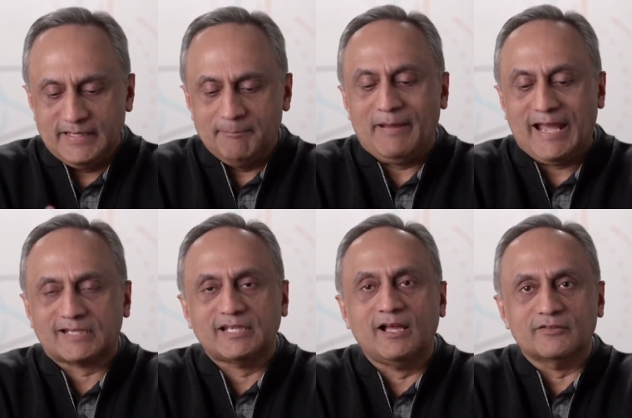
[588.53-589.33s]

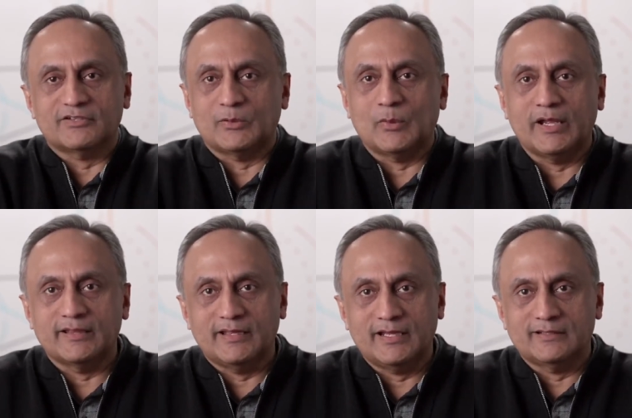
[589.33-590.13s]
impact health in a way
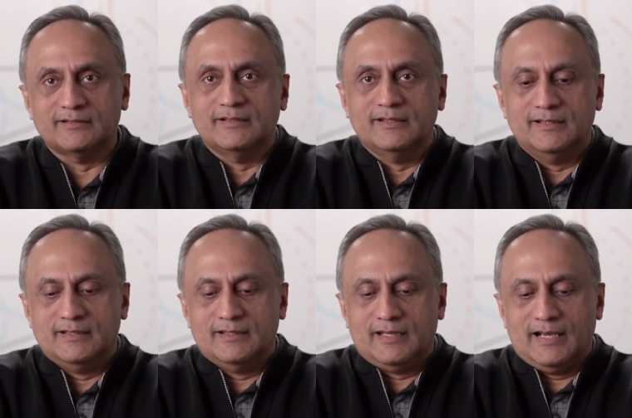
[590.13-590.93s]
that
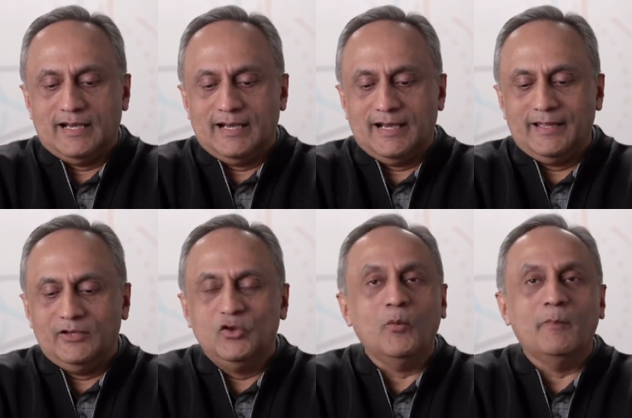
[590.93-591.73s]

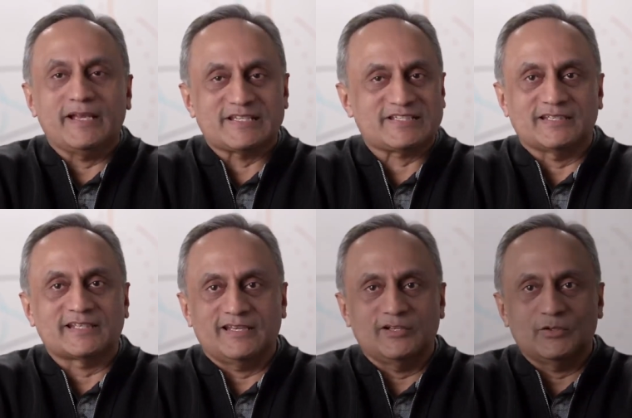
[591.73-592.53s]
no medicine
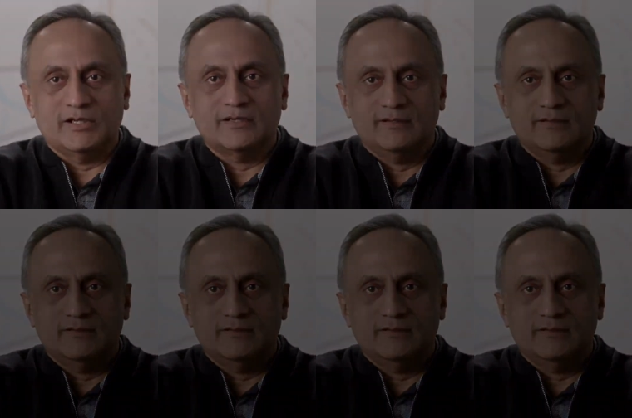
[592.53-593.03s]
can do it.